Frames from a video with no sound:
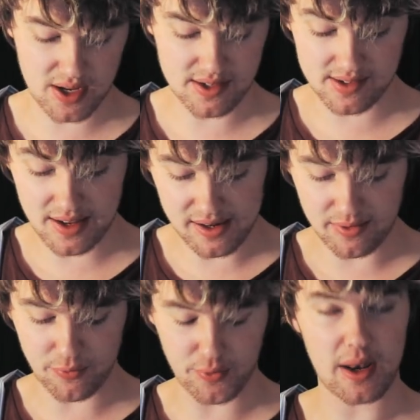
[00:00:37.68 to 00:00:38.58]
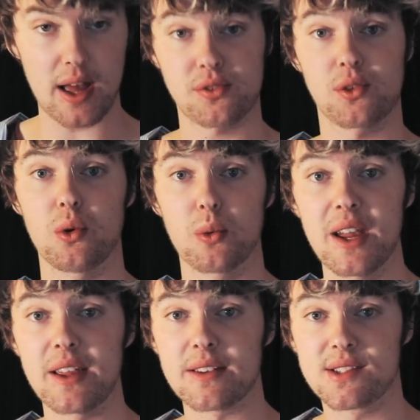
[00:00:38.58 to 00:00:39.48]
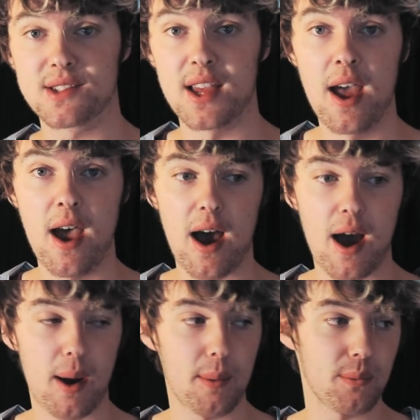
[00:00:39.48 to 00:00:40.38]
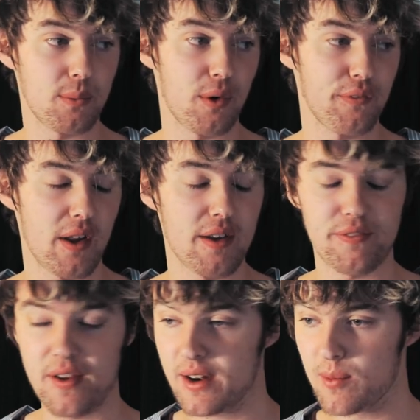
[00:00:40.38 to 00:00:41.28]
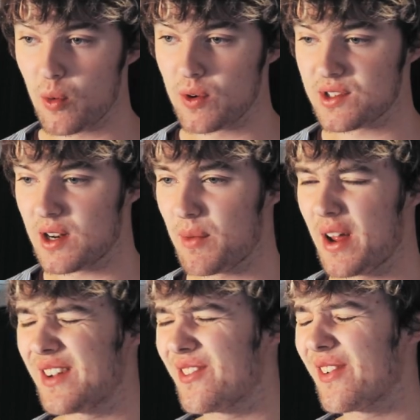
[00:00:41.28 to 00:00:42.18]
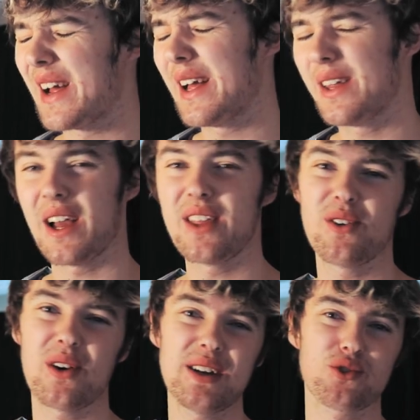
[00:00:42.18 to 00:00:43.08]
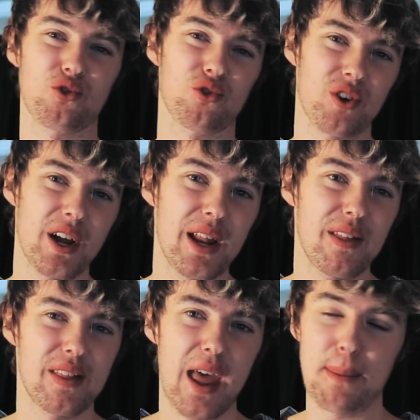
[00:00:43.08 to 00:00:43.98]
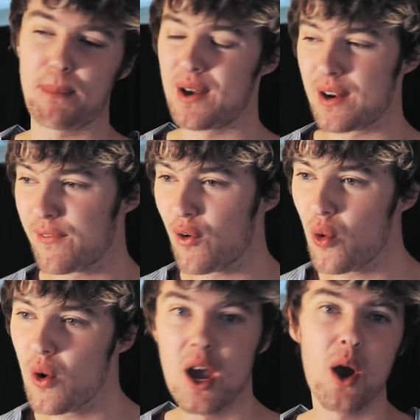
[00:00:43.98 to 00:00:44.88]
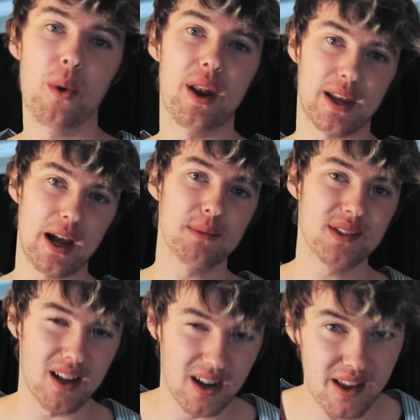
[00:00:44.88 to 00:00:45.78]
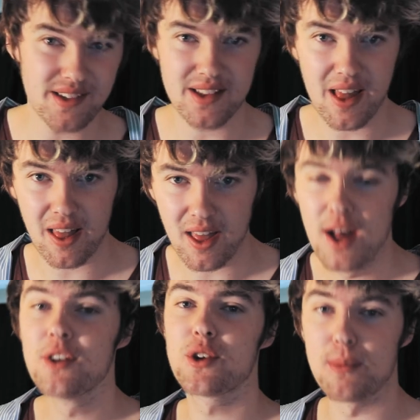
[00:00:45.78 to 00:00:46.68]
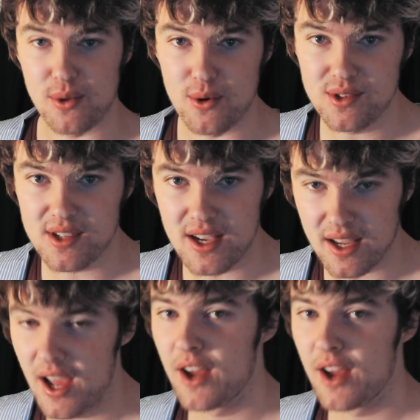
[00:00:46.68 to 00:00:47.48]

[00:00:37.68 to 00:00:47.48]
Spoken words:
seeing for the last few weeks with like fandom wars, and I'm like, are you guys really that pitiful when it comes to listening to music?